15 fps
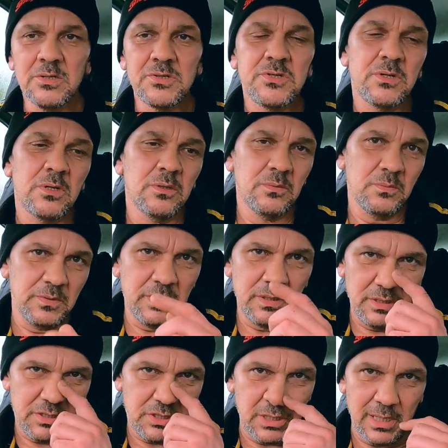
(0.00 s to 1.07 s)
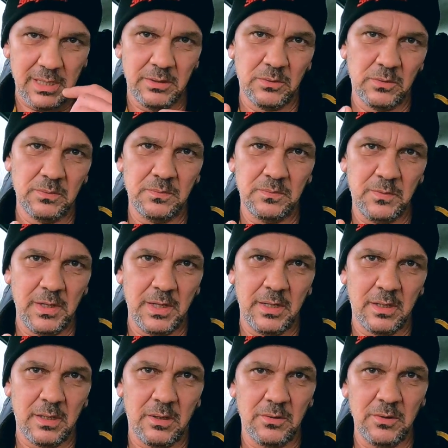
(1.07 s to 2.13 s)
So with this channel, yeah,
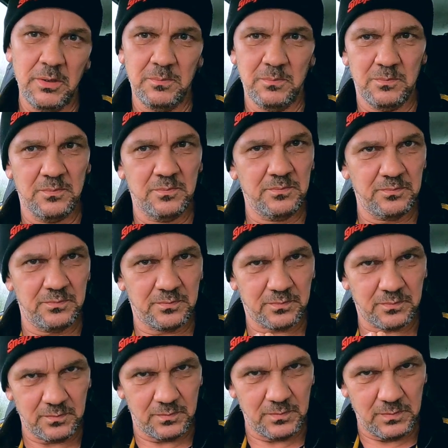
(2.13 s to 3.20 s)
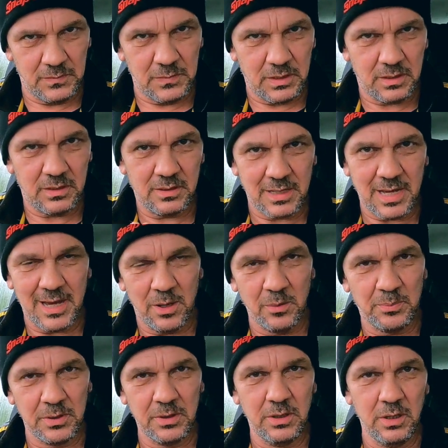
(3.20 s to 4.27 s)
I'm
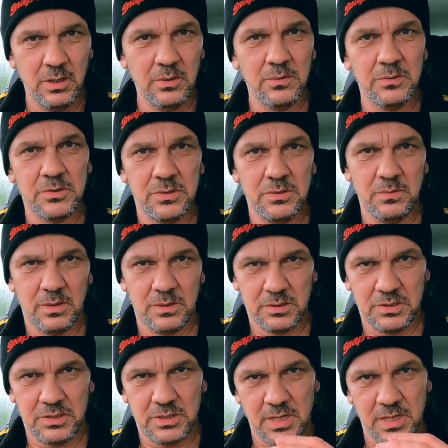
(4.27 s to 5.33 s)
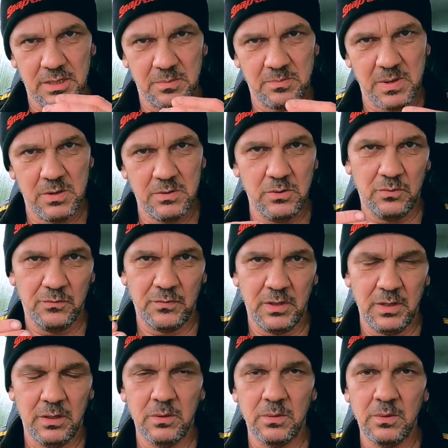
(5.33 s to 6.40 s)
helping you to understand about your
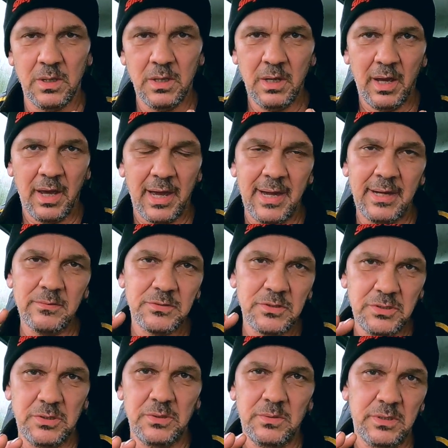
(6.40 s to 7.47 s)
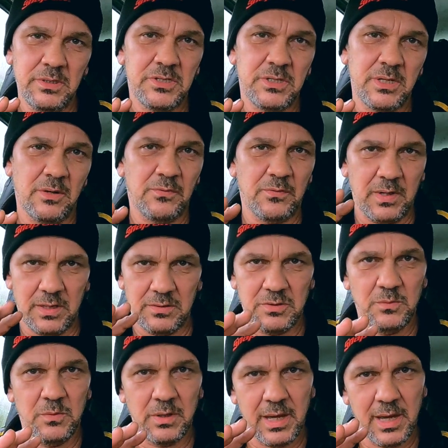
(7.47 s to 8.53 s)
vehicle, how to do it yourself and how
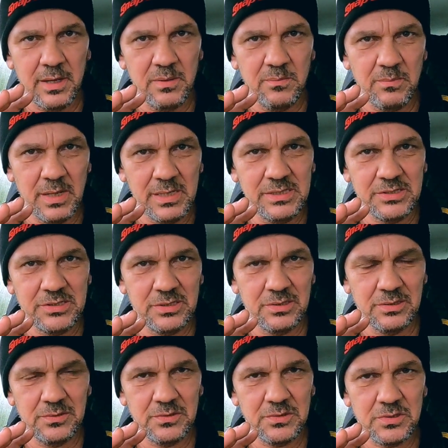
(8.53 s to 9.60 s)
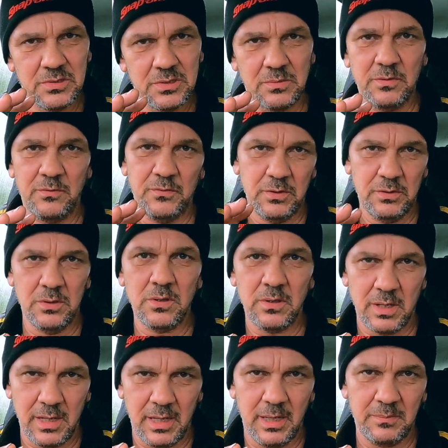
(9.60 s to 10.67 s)
to work out your maintenance. So if you're not
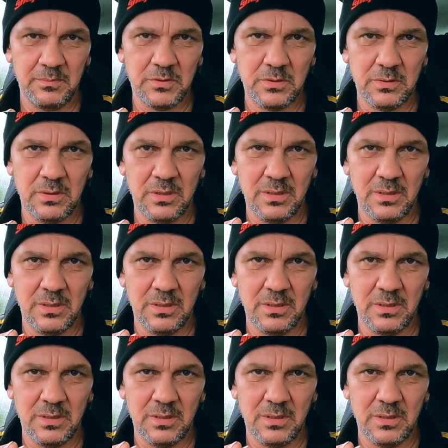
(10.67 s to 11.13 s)
apt